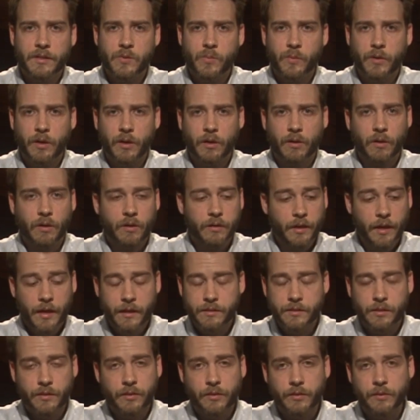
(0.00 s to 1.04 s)
we are called not
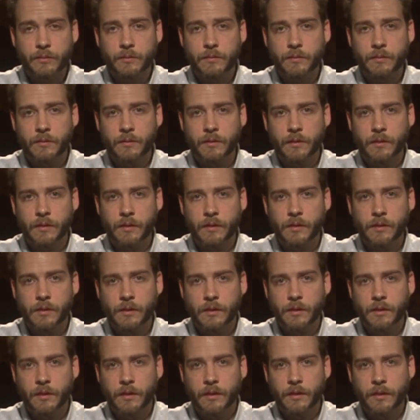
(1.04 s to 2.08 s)
to do.
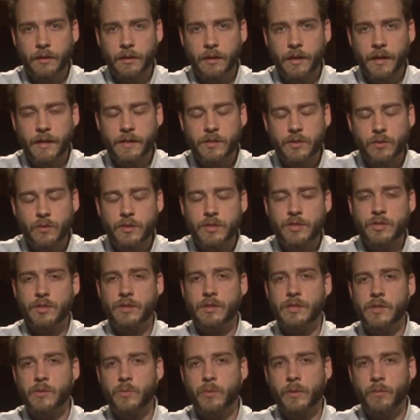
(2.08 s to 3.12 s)
As
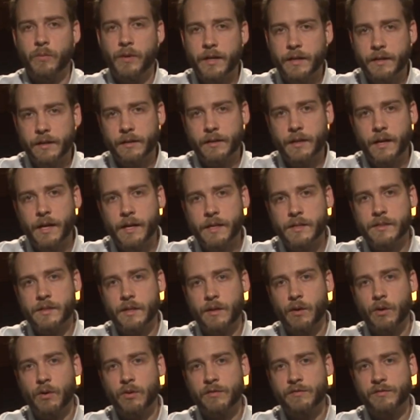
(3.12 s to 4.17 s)
Christians, we recognize that
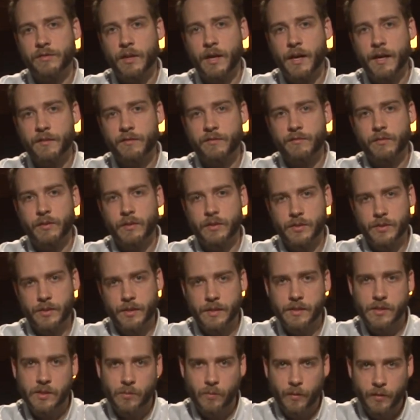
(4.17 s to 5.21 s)
all of life
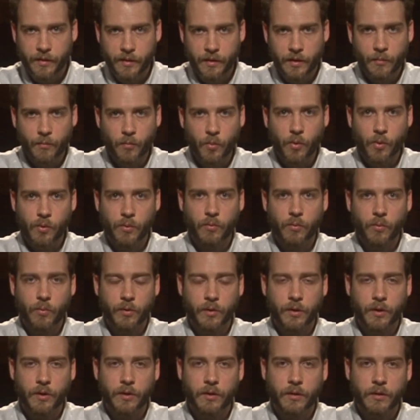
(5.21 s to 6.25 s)
exists within a moral
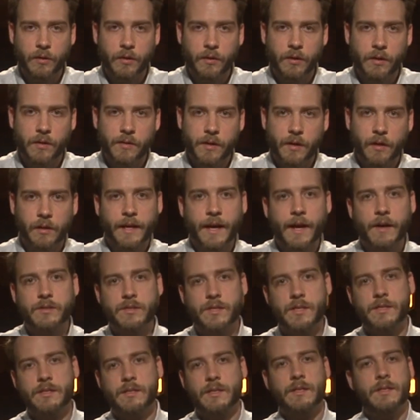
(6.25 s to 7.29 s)
order that allows
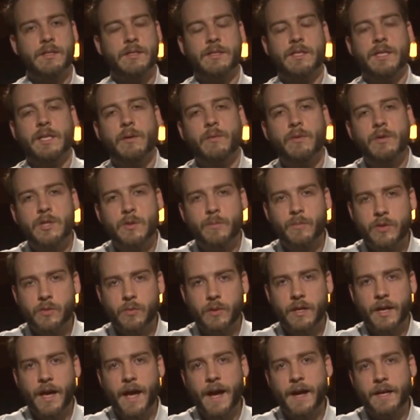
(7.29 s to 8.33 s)
us to distinguish
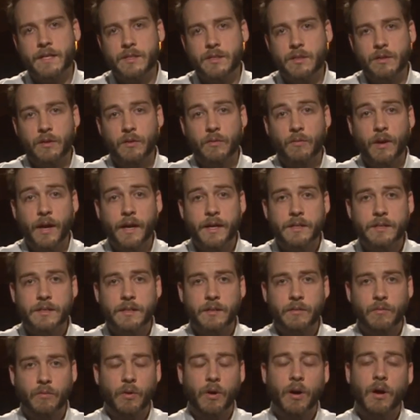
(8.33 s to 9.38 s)
between acts that are right
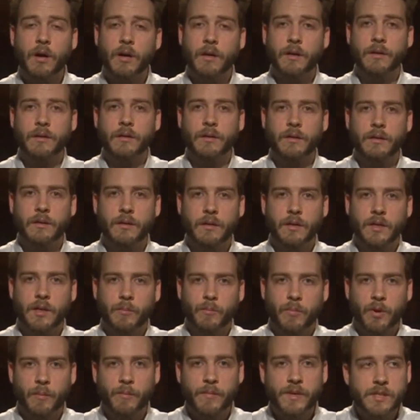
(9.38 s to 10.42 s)
and wrong
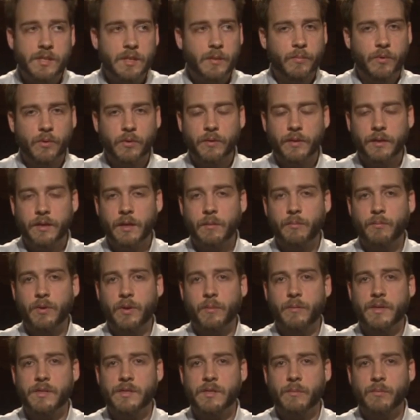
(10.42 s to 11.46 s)
permissible and
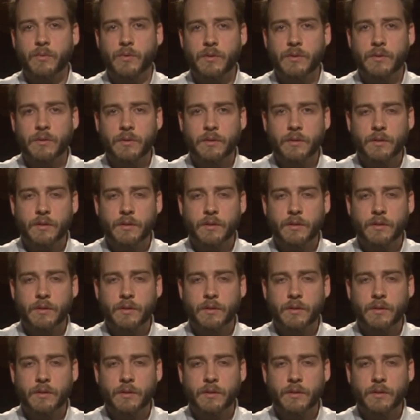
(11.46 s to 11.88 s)
impermissible,